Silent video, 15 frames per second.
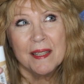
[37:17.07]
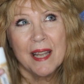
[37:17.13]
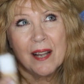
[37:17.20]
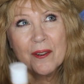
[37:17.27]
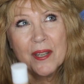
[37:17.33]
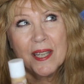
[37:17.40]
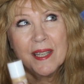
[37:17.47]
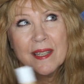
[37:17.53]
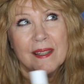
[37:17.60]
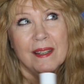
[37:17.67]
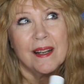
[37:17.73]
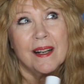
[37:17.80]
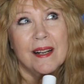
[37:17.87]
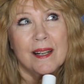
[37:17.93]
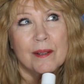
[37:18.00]
Now he
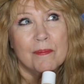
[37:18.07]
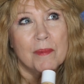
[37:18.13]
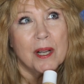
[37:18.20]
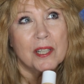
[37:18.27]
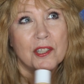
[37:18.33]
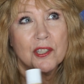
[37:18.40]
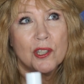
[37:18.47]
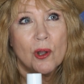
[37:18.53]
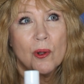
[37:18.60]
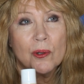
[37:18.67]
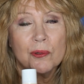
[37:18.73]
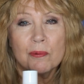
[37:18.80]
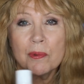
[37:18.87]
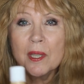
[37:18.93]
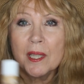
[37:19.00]

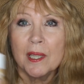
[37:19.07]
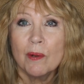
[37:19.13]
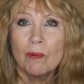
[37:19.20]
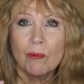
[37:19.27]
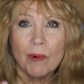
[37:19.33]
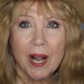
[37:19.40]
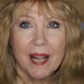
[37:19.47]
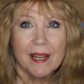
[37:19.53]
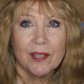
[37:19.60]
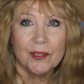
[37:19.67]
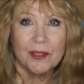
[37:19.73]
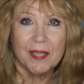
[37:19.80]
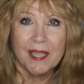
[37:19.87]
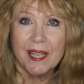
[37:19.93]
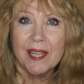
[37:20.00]
sold really
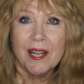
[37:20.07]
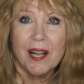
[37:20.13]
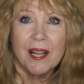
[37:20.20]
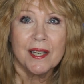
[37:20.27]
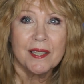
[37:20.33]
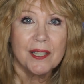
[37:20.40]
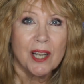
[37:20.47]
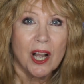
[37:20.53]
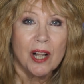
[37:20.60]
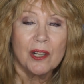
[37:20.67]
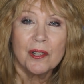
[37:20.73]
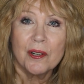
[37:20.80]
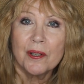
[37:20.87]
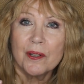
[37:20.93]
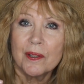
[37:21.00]
wild neon
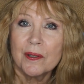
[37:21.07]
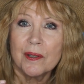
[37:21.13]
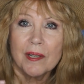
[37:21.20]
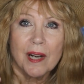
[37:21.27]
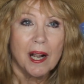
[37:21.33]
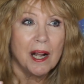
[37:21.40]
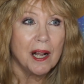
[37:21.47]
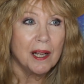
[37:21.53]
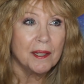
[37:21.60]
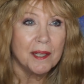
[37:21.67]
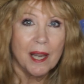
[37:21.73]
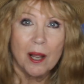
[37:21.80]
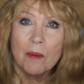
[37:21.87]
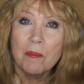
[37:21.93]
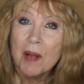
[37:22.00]
color
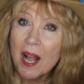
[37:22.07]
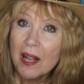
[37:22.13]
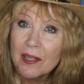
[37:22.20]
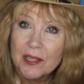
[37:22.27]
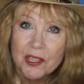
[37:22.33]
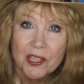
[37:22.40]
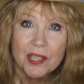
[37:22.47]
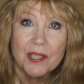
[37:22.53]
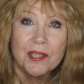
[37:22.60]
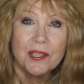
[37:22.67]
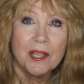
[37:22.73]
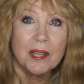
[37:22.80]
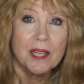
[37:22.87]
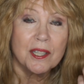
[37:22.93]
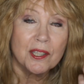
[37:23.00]
nail
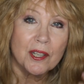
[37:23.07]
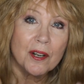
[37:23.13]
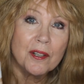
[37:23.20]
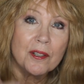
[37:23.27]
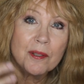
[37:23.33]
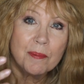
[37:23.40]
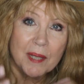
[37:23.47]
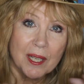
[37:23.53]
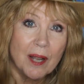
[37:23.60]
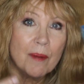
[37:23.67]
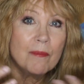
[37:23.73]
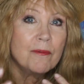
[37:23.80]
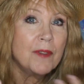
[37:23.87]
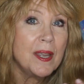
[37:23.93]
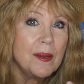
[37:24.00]
polishes, and they started to
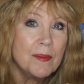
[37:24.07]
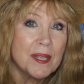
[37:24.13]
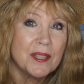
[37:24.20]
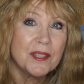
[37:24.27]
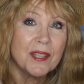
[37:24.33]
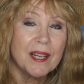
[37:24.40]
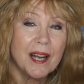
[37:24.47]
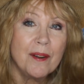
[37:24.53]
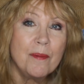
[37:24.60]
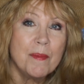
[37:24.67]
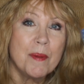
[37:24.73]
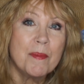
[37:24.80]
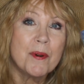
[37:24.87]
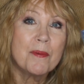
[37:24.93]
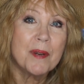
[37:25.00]
become famous. And I
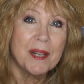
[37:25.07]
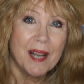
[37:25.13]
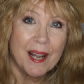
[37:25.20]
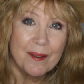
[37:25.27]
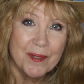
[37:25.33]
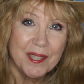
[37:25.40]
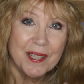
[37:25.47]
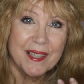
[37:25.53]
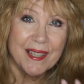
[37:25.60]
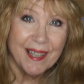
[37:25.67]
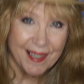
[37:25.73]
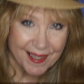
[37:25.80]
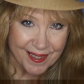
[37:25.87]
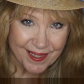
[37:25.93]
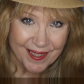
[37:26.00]
remember when I was in
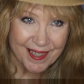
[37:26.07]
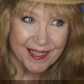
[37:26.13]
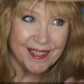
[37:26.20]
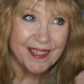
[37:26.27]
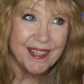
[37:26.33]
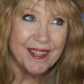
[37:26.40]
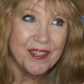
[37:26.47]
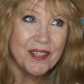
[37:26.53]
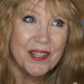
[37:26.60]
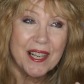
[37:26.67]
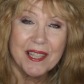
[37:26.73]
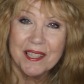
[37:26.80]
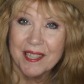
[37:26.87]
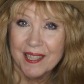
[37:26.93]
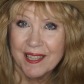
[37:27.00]
England in the
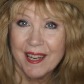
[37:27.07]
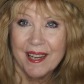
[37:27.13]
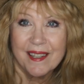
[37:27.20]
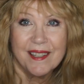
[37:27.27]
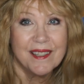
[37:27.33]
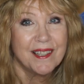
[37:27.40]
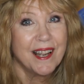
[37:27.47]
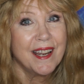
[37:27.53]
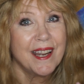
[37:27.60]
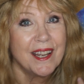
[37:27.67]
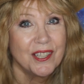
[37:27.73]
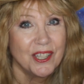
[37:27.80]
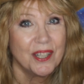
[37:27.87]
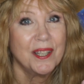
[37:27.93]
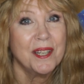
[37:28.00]
1980s, I
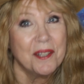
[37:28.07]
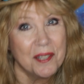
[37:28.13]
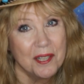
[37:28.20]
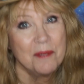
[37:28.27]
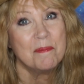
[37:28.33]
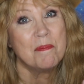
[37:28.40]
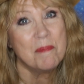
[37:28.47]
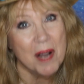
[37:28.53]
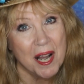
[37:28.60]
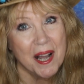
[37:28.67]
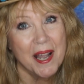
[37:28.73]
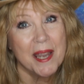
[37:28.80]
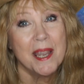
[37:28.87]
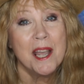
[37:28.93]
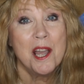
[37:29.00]
actually did
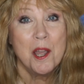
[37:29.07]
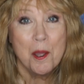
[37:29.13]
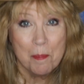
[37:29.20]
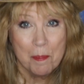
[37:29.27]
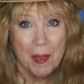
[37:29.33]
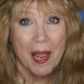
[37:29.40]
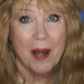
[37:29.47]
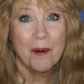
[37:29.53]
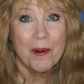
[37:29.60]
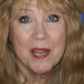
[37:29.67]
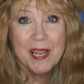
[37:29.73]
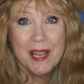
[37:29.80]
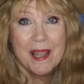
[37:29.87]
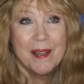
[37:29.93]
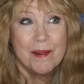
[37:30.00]
buy
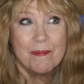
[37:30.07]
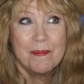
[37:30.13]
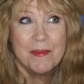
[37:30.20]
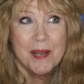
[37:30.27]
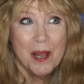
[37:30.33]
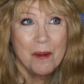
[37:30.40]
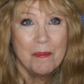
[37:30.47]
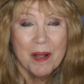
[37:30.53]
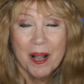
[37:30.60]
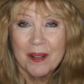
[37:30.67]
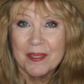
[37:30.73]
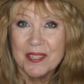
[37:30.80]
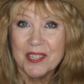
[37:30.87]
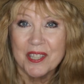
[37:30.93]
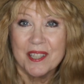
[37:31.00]
Barry M nail
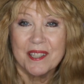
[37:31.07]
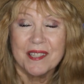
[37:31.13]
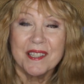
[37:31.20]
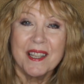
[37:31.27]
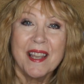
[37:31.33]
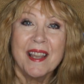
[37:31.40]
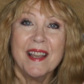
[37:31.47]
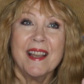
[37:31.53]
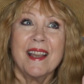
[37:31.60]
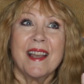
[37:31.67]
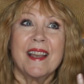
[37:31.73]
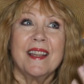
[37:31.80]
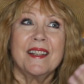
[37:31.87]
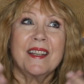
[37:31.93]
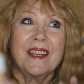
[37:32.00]
polishes.
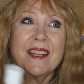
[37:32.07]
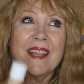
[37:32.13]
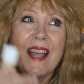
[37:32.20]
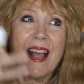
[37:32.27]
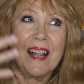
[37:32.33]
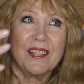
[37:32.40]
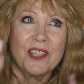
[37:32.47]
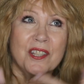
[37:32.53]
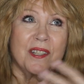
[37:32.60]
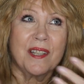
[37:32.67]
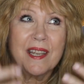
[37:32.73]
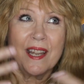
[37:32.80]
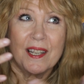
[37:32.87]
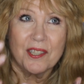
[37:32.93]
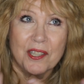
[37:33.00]
And
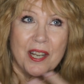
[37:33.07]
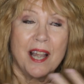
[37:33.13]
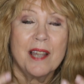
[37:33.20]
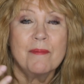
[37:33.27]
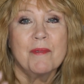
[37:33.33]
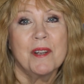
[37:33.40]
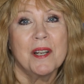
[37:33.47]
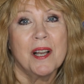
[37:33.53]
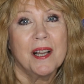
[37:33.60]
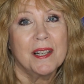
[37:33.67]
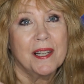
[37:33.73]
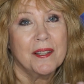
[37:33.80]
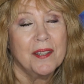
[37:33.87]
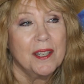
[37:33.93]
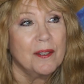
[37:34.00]
actually, as time went
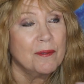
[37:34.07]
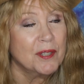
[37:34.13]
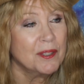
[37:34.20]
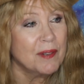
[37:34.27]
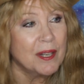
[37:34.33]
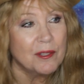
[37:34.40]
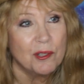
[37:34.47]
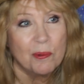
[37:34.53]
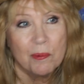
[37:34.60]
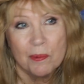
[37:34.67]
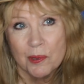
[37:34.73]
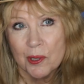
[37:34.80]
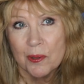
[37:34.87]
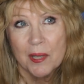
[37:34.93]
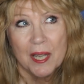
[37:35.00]
on, I think it was around
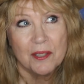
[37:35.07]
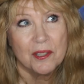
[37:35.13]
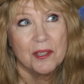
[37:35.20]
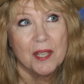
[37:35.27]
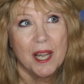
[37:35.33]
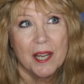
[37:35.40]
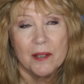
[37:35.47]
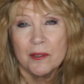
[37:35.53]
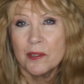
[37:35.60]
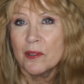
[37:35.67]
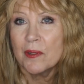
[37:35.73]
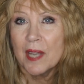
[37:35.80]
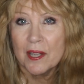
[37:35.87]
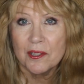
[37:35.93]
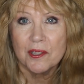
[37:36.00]
2009 or
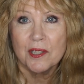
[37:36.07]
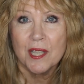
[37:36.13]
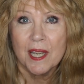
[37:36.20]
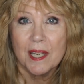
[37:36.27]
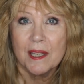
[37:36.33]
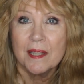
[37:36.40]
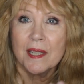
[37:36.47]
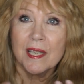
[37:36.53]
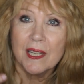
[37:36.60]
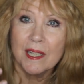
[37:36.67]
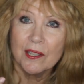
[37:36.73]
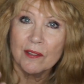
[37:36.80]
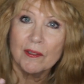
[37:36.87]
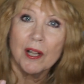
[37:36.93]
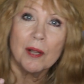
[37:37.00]
2010,
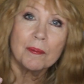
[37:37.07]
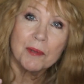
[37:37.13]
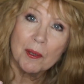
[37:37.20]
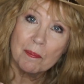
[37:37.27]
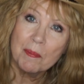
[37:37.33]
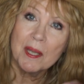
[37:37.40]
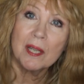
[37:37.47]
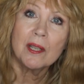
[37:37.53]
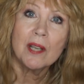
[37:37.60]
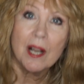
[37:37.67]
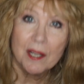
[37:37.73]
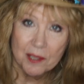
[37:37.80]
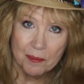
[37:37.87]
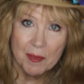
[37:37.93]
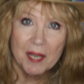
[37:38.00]
he developed a big
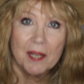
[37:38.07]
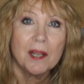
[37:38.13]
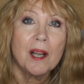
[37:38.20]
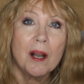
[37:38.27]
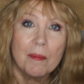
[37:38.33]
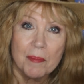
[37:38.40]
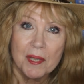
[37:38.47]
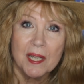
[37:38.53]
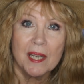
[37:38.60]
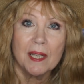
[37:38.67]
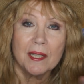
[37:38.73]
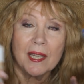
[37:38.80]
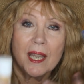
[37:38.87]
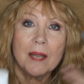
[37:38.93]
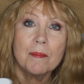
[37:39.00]
cosmetic company
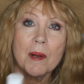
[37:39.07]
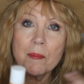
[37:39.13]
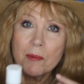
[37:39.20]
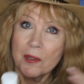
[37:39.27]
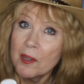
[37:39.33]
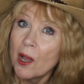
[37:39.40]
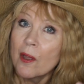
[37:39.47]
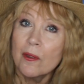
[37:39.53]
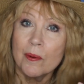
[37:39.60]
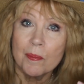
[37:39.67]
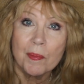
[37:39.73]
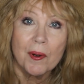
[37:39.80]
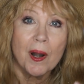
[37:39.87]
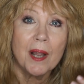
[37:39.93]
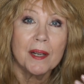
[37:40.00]
and came up with other
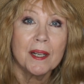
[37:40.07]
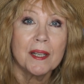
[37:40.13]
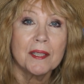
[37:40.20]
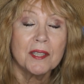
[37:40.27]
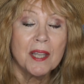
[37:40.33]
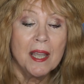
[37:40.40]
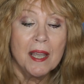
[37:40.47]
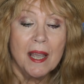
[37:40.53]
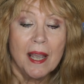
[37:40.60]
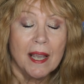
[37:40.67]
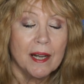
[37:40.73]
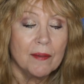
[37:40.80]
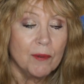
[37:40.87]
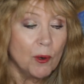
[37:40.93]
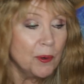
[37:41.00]
products.
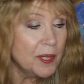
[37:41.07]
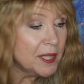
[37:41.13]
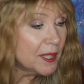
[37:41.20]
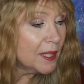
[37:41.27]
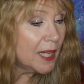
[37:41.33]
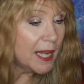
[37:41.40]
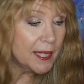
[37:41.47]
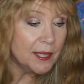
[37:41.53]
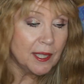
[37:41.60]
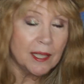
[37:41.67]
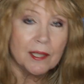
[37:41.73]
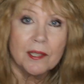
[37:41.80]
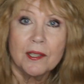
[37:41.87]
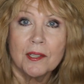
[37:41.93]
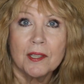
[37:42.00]
And I've always liked
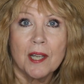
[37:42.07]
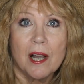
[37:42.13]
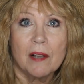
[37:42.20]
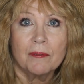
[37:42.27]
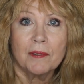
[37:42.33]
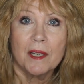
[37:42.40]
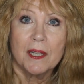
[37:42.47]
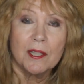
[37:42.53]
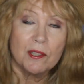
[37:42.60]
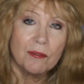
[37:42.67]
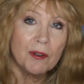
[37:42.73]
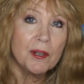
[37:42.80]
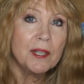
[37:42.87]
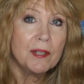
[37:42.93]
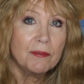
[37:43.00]
his stuff, and it's
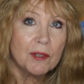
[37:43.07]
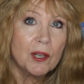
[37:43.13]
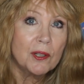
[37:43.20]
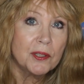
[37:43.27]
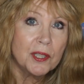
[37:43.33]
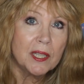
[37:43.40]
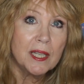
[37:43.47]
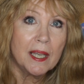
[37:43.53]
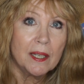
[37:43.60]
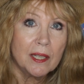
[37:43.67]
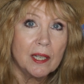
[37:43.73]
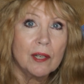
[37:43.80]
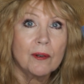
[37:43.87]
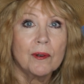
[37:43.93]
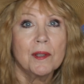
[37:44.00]
very difficult to get
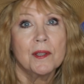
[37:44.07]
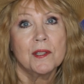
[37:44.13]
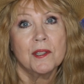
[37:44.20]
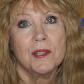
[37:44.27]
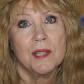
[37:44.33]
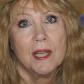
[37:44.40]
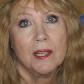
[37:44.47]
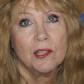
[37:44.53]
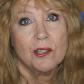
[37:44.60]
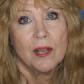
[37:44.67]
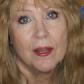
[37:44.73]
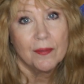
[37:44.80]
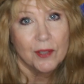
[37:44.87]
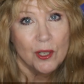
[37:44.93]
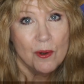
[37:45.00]
here in the States.
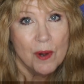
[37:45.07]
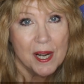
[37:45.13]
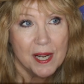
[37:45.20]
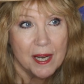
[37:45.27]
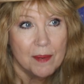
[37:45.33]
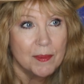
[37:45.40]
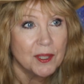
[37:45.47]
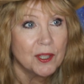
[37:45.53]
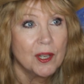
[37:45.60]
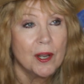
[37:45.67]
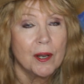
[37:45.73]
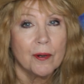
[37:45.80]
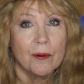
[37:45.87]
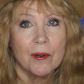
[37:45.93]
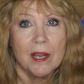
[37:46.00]
You have to go on
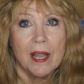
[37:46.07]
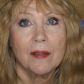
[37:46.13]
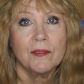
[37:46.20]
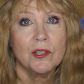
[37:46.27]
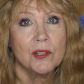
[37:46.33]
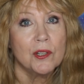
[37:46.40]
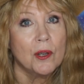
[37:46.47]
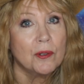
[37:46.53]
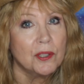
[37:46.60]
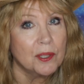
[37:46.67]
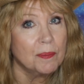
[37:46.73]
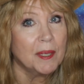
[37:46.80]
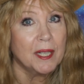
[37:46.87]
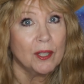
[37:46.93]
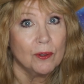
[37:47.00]
Amazon, or you have to know
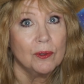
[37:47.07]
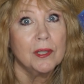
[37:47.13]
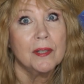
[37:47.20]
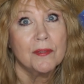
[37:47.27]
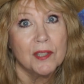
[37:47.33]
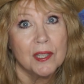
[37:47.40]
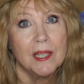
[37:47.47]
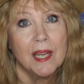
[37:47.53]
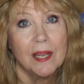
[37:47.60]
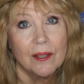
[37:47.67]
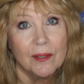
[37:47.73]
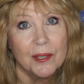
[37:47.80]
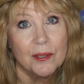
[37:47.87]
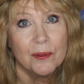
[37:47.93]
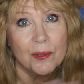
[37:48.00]
somebody who lives in
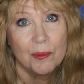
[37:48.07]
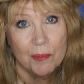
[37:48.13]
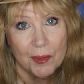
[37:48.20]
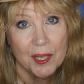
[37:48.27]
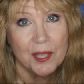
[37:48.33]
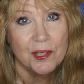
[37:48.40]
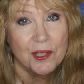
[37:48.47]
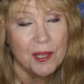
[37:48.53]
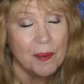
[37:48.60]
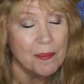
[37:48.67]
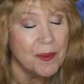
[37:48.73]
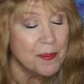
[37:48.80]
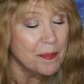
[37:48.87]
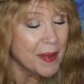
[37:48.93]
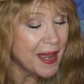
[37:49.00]
England who can bring you
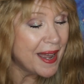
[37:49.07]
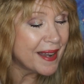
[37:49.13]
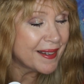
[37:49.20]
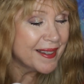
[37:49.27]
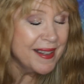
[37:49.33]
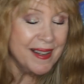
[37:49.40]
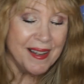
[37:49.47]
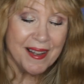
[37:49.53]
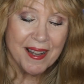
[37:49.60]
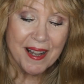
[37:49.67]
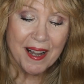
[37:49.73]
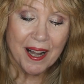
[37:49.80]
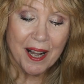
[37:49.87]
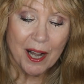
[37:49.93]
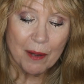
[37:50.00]
something back.
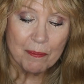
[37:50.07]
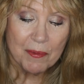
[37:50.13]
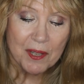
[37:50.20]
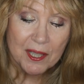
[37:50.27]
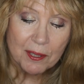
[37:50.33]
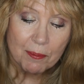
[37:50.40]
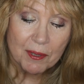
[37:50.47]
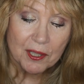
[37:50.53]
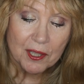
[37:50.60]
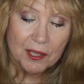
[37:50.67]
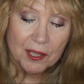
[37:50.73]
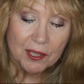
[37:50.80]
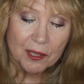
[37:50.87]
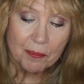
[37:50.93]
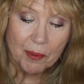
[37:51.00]
This was a
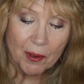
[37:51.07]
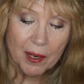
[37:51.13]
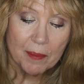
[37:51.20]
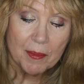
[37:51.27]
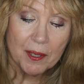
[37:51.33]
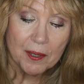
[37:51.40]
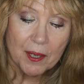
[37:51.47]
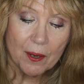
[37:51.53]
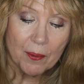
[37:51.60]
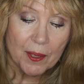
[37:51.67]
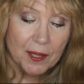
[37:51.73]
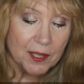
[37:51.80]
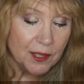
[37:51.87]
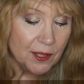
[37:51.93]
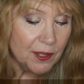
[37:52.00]
disappointment, though,
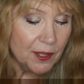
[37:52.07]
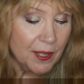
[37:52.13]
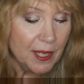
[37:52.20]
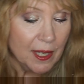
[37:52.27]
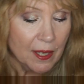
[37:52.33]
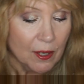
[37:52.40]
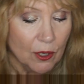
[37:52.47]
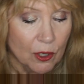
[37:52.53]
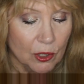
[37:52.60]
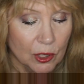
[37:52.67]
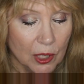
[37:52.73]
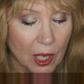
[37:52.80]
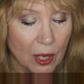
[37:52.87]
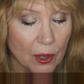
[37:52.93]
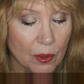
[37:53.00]
and this is the
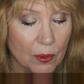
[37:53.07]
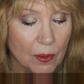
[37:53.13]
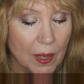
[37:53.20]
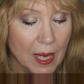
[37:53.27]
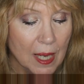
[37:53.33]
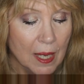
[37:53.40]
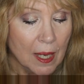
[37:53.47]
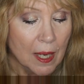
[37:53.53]
Glow